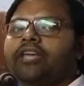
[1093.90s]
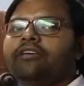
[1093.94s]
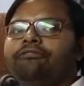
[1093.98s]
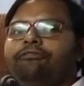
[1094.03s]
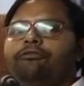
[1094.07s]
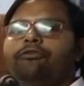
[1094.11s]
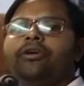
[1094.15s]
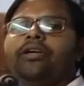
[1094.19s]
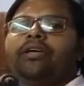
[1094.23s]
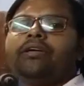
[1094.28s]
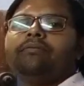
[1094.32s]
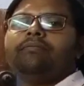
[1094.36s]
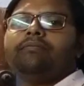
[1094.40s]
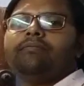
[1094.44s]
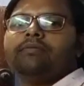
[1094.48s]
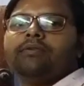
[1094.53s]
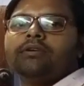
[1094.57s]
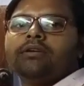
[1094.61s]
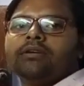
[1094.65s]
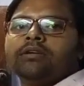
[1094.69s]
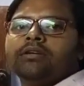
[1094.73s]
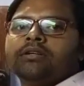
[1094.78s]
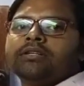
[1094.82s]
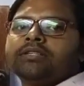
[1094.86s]
if we
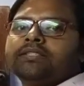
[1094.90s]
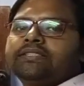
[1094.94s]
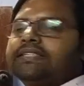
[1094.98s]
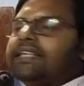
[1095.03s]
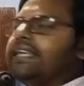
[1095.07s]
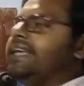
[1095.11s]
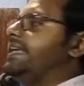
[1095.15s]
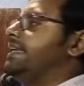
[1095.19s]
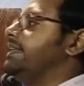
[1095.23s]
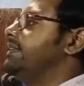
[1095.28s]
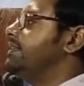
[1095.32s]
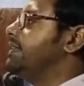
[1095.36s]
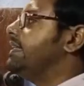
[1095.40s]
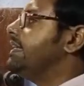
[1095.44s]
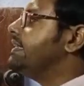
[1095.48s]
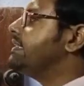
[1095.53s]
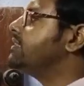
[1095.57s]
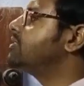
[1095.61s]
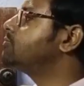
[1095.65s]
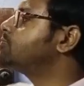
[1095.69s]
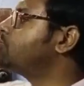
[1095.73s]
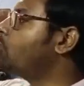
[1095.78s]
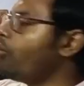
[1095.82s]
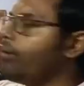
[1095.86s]
see
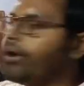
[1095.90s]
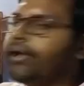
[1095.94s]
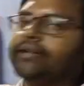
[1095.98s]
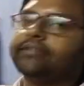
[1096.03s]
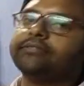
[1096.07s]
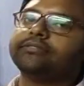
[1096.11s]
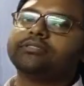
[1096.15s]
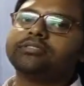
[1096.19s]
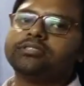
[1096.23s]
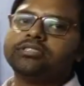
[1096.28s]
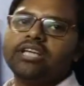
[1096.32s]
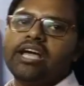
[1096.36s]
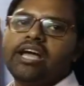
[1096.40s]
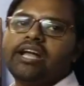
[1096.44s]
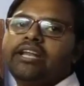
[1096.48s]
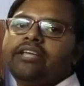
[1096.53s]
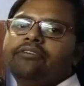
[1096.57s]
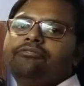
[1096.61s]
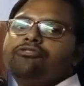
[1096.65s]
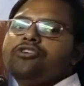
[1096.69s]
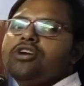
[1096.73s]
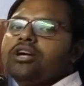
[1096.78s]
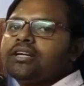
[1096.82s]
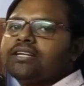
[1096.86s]
these points and
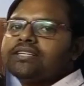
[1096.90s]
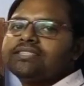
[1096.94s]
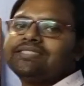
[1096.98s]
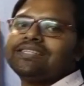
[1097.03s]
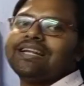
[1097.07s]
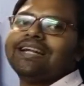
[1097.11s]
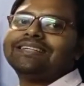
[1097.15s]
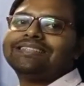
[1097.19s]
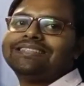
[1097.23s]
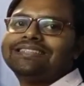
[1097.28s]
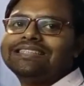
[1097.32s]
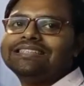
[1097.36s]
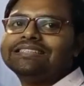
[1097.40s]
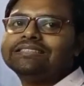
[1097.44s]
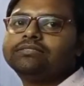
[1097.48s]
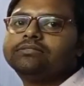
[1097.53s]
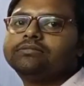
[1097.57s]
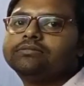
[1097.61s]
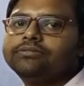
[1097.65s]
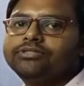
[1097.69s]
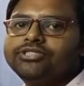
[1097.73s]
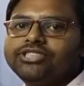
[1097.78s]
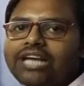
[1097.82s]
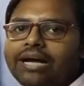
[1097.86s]
if we understand
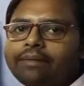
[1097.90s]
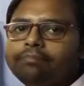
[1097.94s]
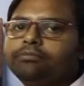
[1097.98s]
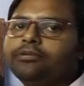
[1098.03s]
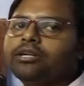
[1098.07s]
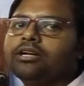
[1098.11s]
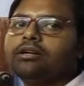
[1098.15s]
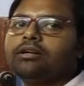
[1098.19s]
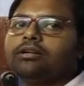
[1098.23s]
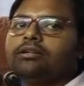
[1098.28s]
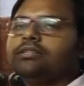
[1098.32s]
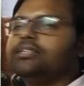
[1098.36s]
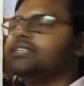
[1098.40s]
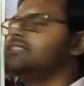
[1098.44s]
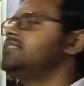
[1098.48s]
this chapter,